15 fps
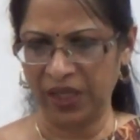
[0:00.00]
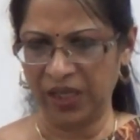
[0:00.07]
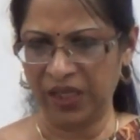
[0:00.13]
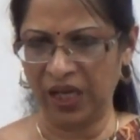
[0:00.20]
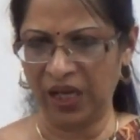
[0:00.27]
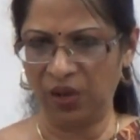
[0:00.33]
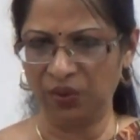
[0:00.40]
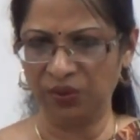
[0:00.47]

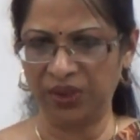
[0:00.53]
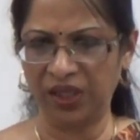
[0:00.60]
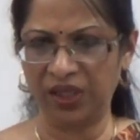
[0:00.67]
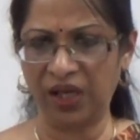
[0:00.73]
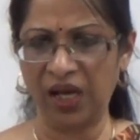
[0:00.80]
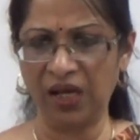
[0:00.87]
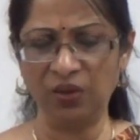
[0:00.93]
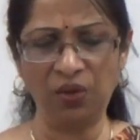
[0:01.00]
Now, there
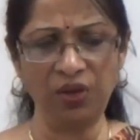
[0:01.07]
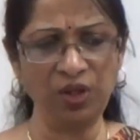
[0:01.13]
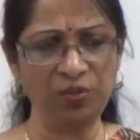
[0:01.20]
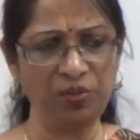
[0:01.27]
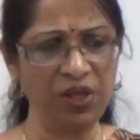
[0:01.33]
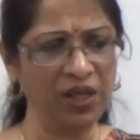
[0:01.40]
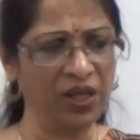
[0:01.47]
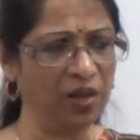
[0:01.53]
are going to
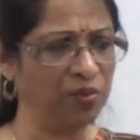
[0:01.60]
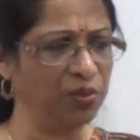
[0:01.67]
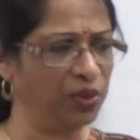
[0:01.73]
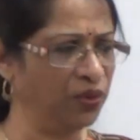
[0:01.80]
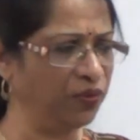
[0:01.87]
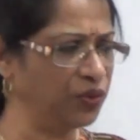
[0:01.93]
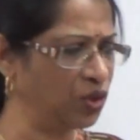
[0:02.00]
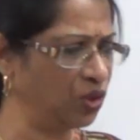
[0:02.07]
be a number
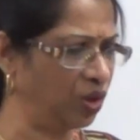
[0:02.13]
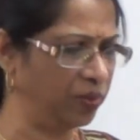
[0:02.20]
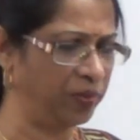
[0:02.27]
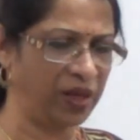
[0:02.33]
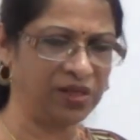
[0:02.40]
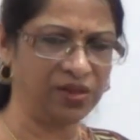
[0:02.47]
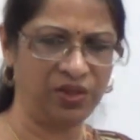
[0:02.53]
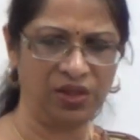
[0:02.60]
of short
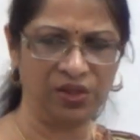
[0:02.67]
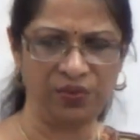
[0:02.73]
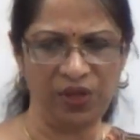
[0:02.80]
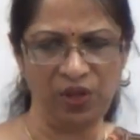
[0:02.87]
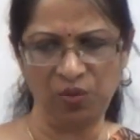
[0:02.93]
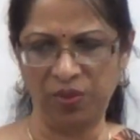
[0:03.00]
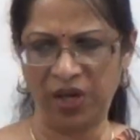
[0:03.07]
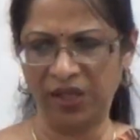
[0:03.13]
passages where
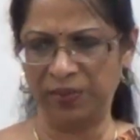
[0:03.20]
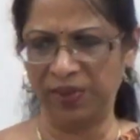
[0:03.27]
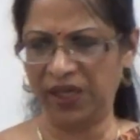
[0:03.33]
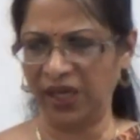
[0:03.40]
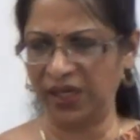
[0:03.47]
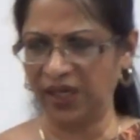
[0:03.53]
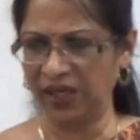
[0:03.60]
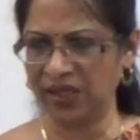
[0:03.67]
you might be
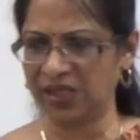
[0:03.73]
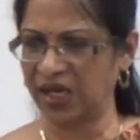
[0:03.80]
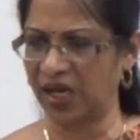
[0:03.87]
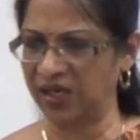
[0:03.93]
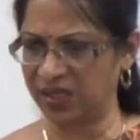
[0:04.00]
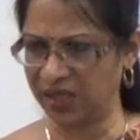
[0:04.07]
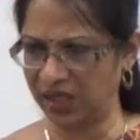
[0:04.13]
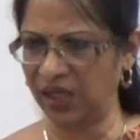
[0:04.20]
getting
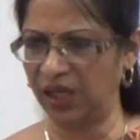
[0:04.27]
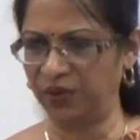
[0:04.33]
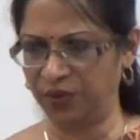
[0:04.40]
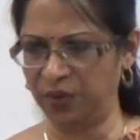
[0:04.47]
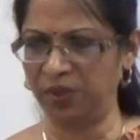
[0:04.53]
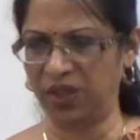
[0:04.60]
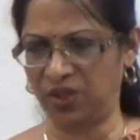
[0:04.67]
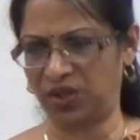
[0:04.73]
statistical
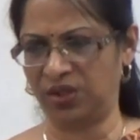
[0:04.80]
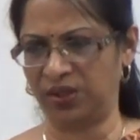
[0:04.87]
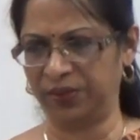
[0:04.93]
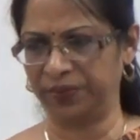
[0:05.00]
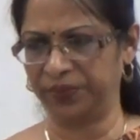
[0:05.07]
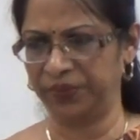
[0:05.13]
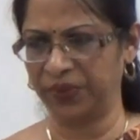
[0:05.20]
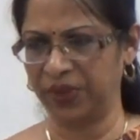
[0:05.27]
information.
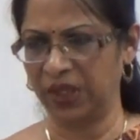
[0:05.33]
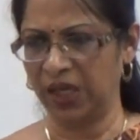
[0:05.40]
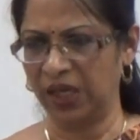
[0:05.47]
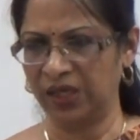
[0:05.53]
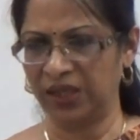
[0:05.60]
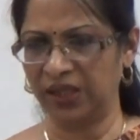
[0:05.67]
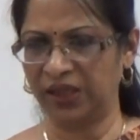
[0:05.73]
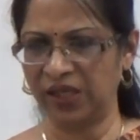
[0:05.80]

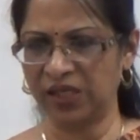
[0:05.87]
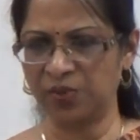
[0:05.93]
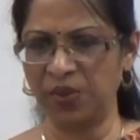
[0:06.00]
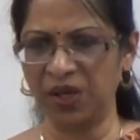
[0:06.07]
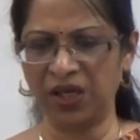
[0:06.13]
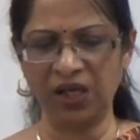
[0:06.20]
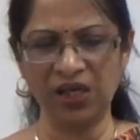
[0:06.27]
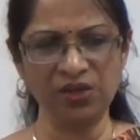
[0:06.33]
The test
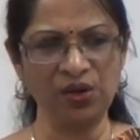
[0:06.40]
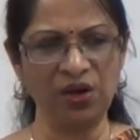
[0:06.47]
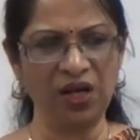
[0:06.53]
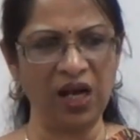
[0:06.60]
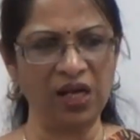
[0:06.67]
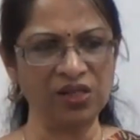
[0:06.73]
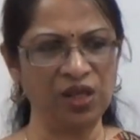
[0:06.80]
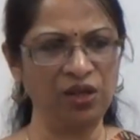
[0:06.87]
maker is not
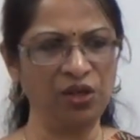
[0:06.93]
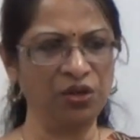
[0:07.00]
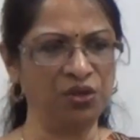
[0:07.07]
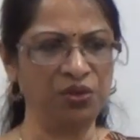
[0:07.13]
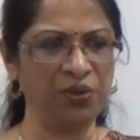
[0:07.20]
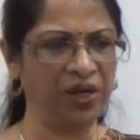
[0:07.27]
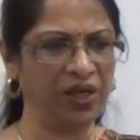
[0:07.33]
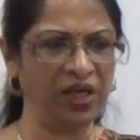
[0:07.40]
asking you to
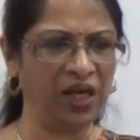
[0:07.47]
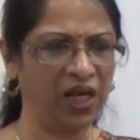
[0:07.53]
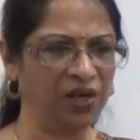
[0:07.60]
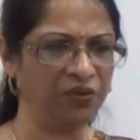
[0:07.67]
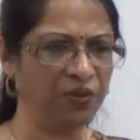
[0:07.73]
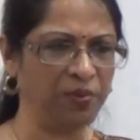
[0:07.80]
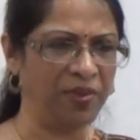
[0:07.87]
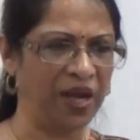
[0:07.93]
do any kind
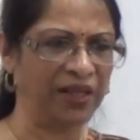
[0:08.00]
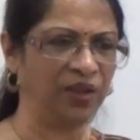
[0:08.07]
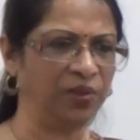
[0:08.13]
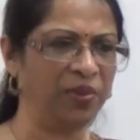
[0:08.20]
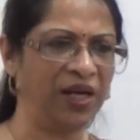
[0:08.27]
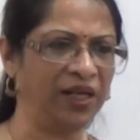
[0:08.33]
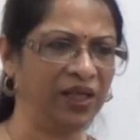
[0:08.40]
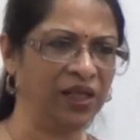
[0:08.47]
of a
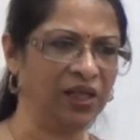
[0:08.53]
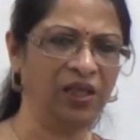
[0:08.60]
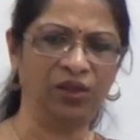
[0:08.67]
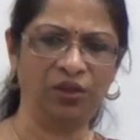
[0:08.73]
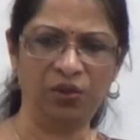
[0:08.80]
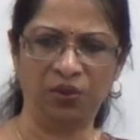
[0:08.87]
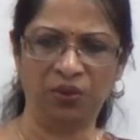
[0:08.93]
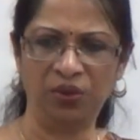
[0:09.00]

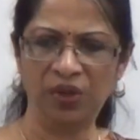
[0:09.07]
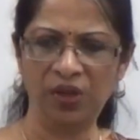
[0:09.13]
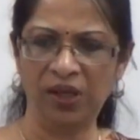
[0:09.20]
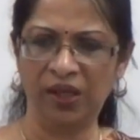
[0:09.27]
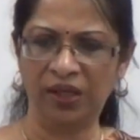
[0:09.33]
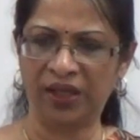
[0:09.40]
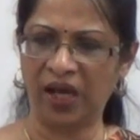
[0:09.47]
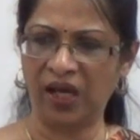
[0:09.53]
mathematical,
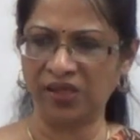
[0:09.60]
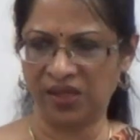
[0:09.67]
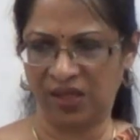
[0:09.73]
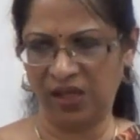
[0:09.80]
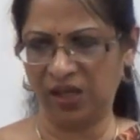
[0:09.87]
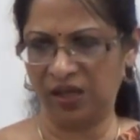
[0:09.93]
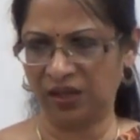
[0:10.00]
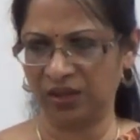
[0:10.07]
task
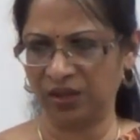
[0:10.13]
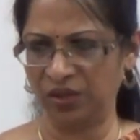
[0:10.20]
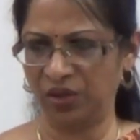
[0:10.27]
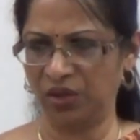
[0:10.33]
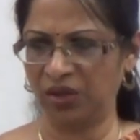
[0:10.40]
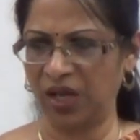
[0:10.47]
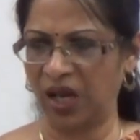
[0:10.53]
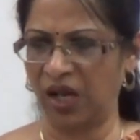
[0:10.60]
here. You're
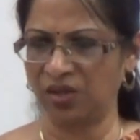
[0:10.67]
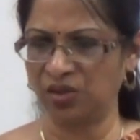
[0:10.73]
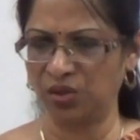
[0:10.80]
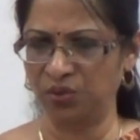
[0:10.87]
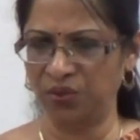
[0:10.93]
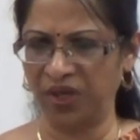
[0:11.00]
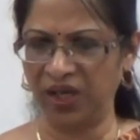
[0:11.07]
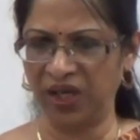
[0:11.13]
not asked to
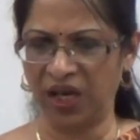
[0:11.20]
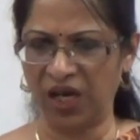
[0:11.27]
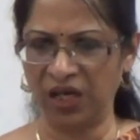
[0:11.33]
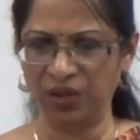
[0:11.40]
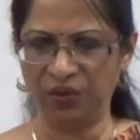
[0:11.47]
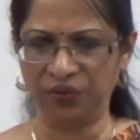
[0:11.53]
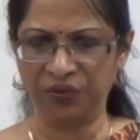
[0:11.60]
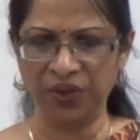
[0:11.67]
do any
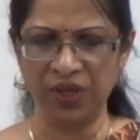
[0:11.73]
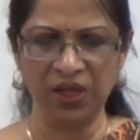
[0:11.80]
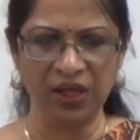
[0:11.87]
kind of,